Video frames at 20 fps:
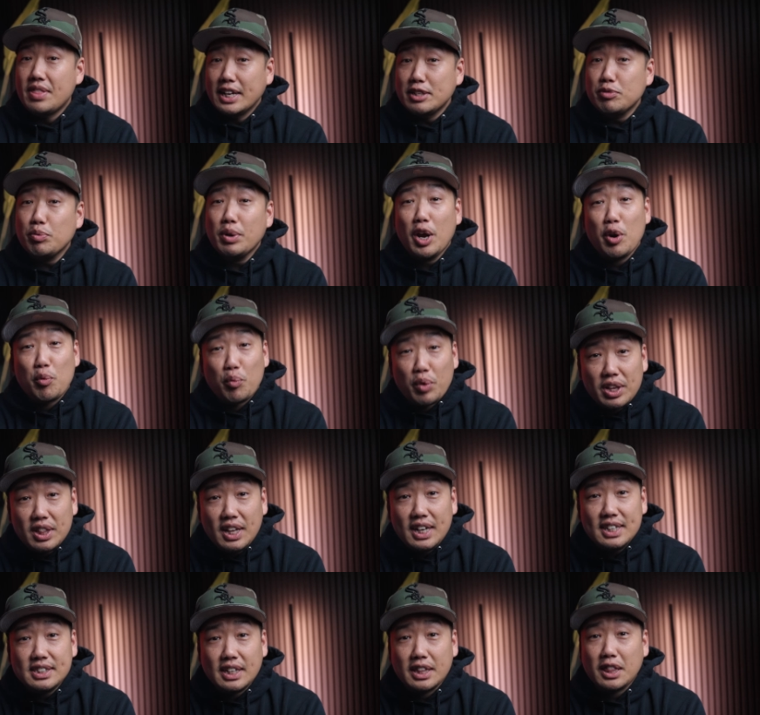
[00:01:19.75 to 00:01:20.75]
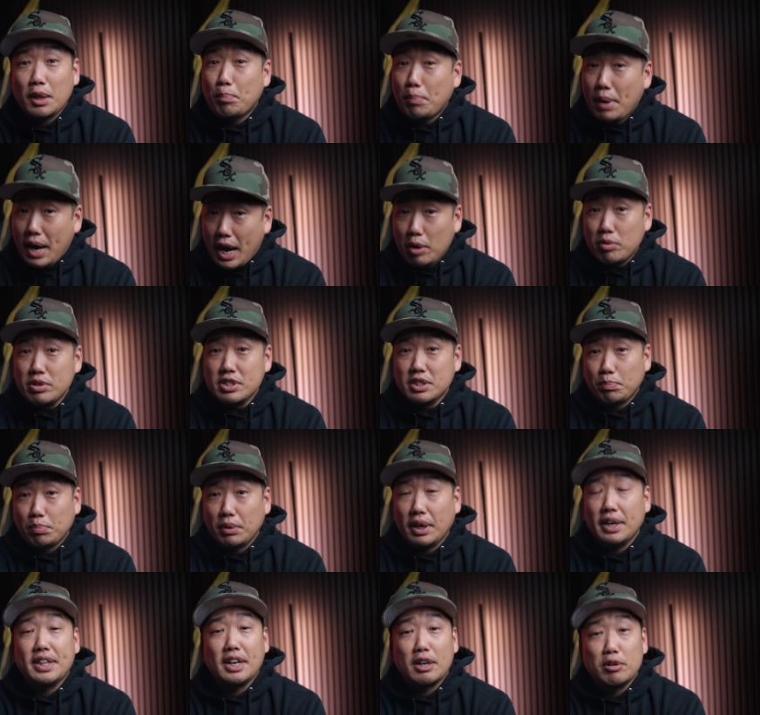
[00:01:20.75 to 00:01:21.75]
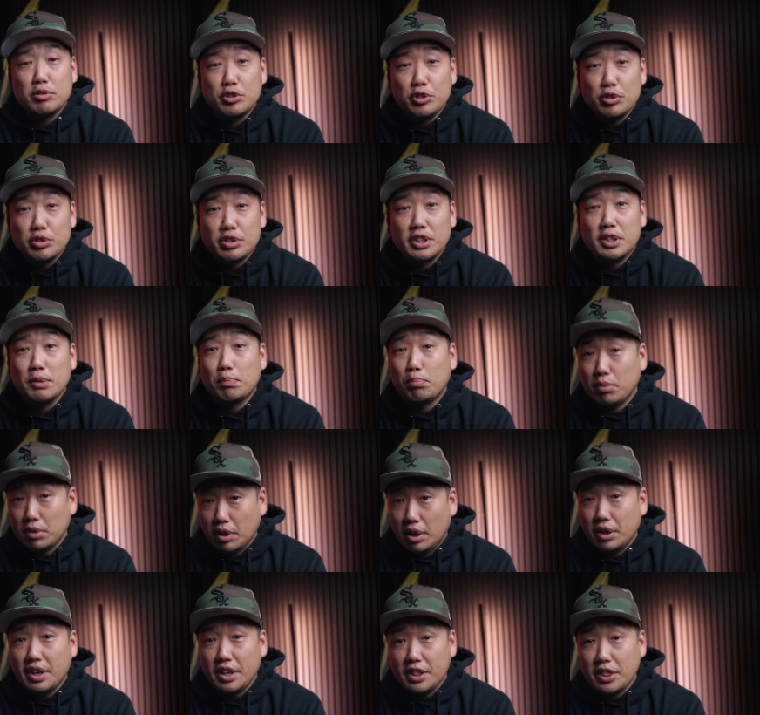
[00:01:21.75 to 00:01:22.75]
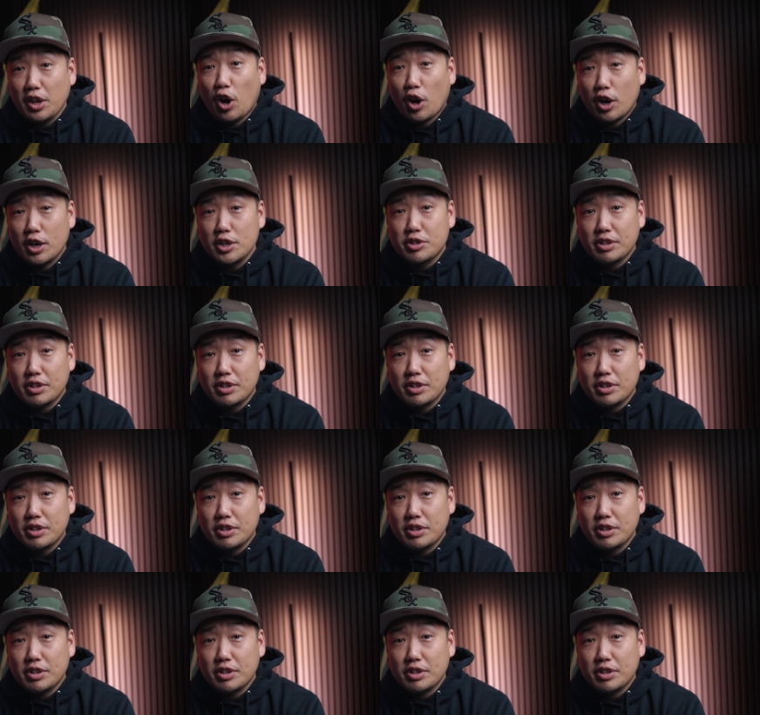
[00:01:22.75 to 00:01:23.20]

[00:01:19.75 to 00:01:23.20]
That's when I realized that the power supply that I was using to plug in the hard